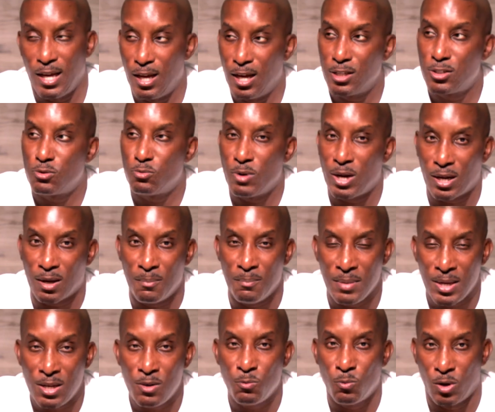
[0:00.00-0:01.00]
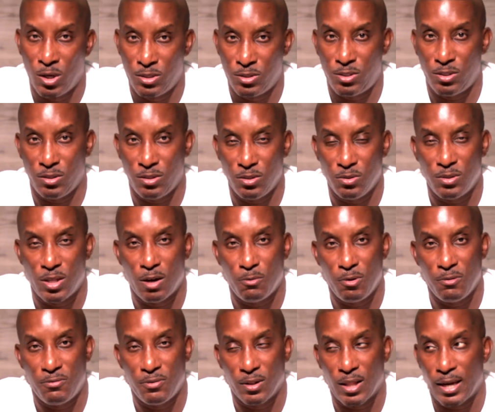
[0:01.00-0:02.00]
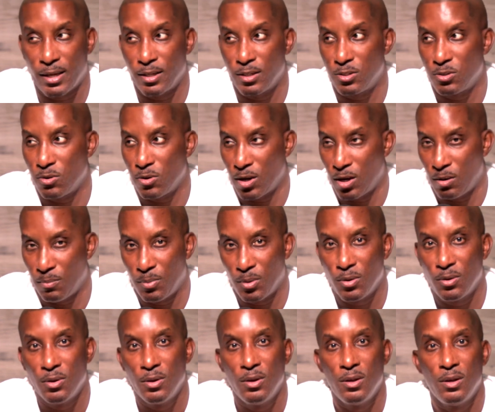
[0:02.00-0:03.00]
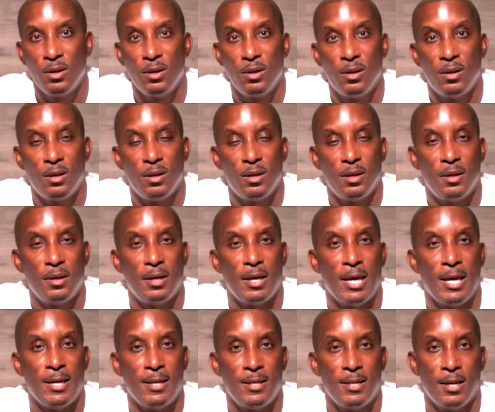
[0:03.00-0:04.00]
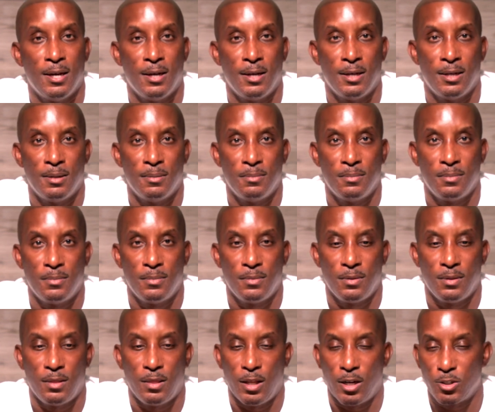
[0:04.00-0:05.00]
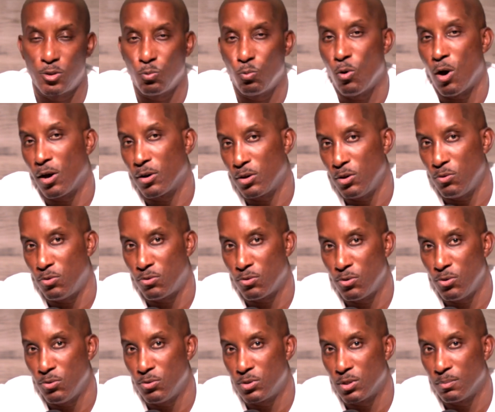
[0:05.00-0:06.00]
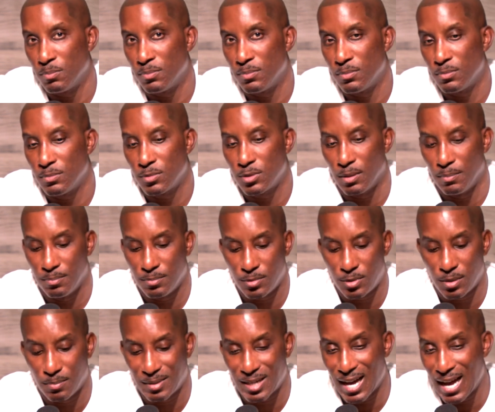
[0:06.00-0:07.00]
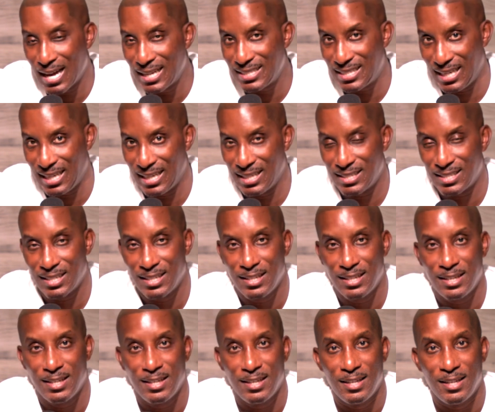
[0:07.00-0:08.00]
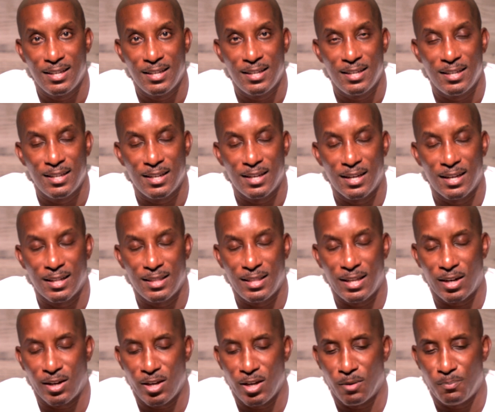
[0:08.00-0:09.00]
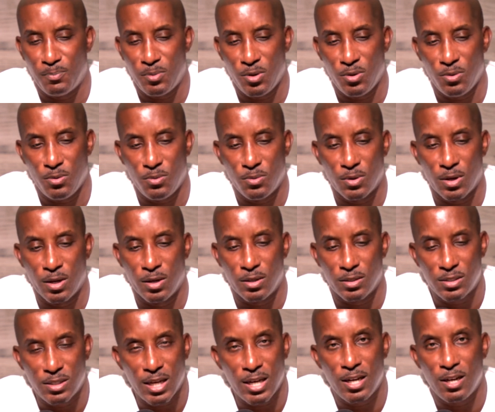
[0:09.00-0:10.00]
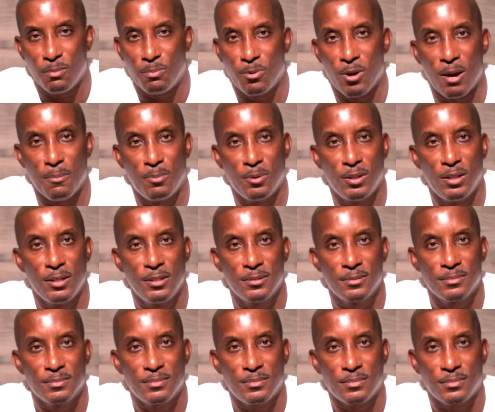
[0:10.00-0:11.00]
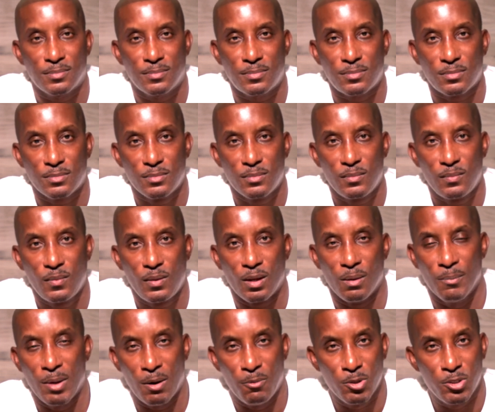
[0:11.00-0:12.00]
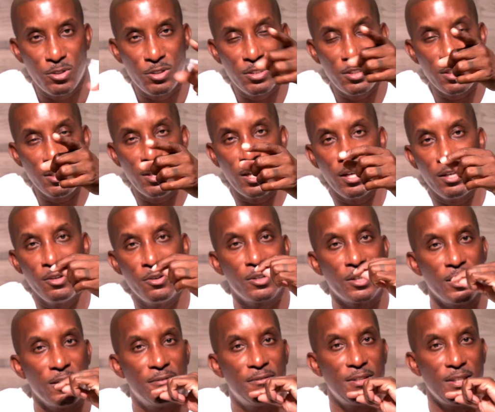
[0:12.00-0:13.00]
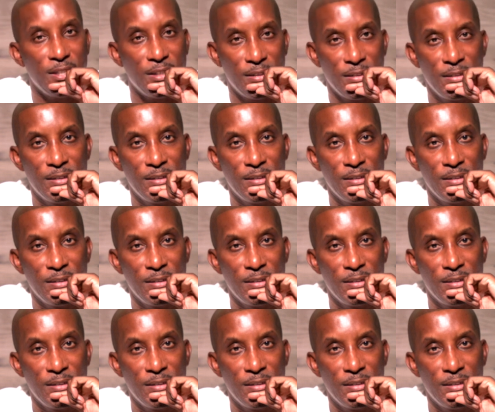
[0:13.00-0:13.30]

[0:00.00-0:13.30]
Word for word: us recommend one to you that we feel like is credible. And um, let us walk you through some some some content uh, that'll help you understand it properly. But I want you to see that you're gifted